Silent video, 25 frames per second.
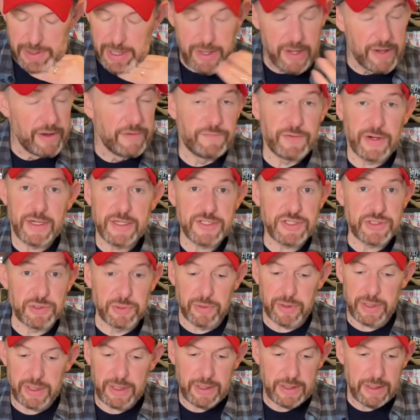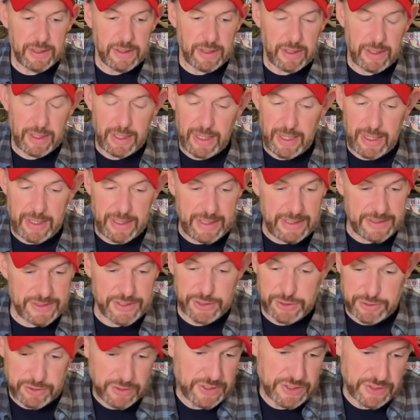Fun story. It's
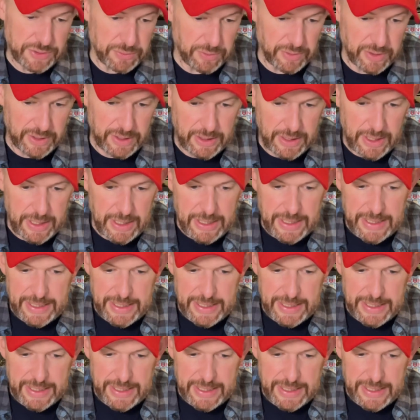a good story.